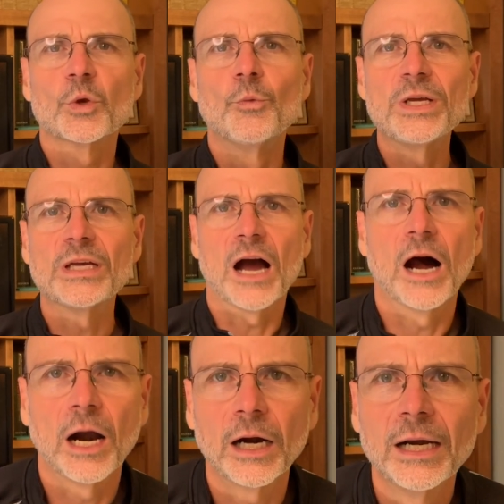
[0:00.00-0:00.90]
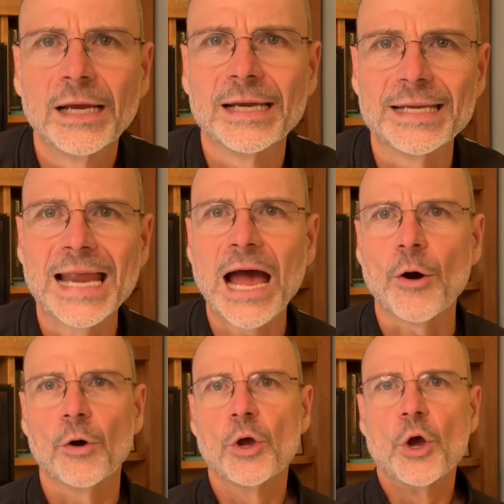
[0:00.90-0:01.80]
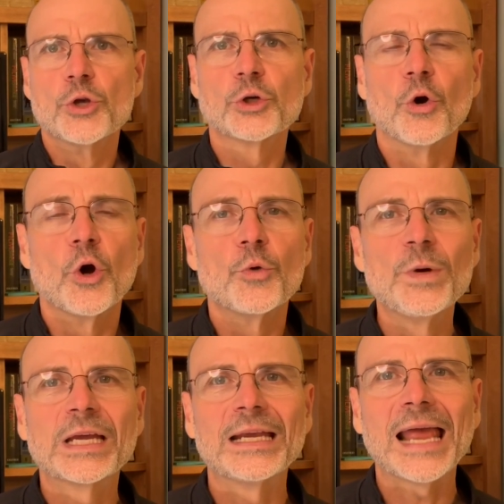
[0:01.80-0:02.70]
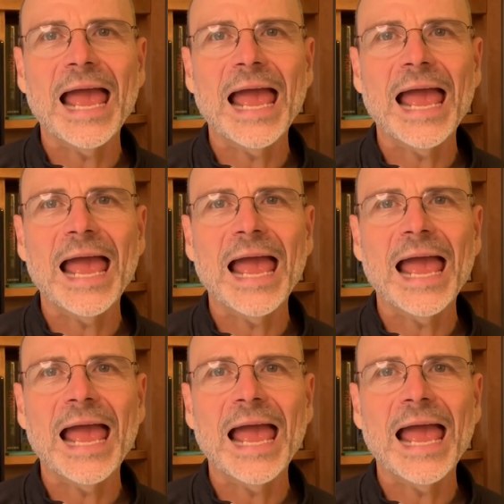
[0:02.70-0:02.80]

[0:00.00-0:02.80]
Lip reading: we are now. So we can